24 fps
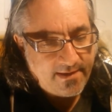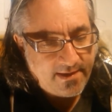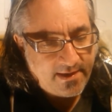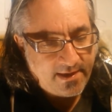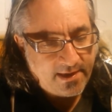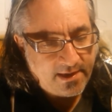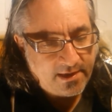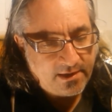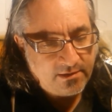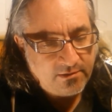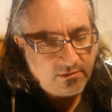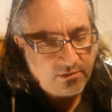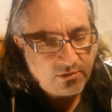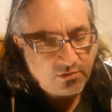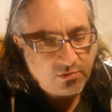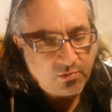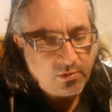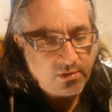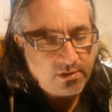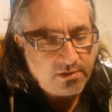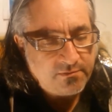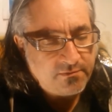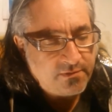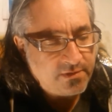and the
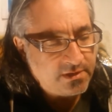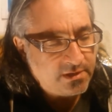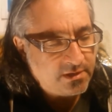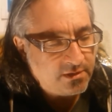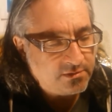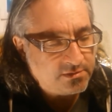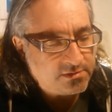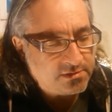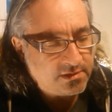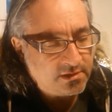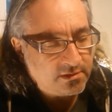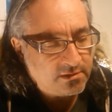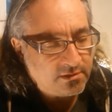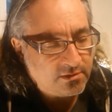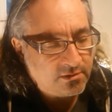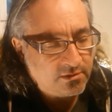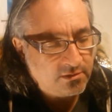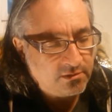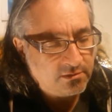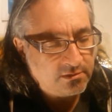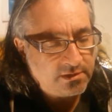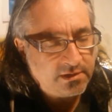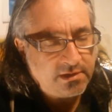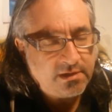20 videos that are
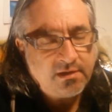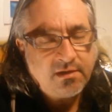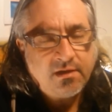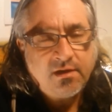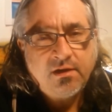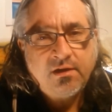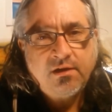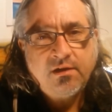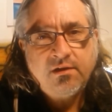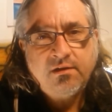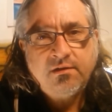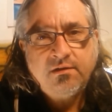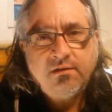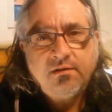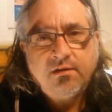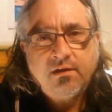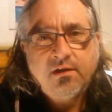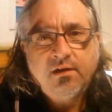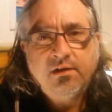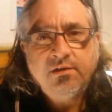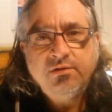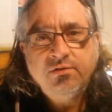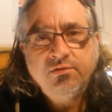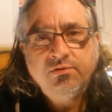currently on
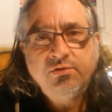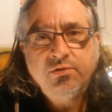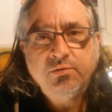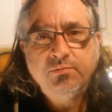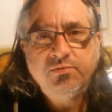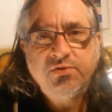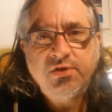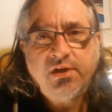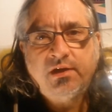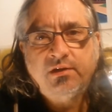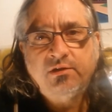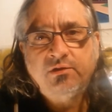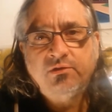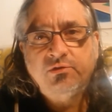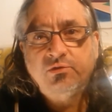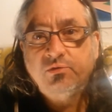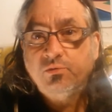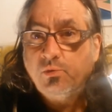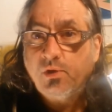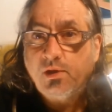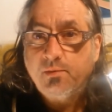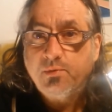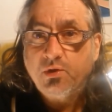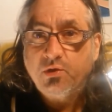our YouTube channel,
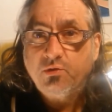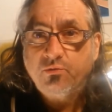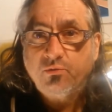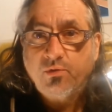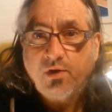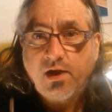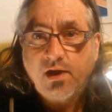Swaybone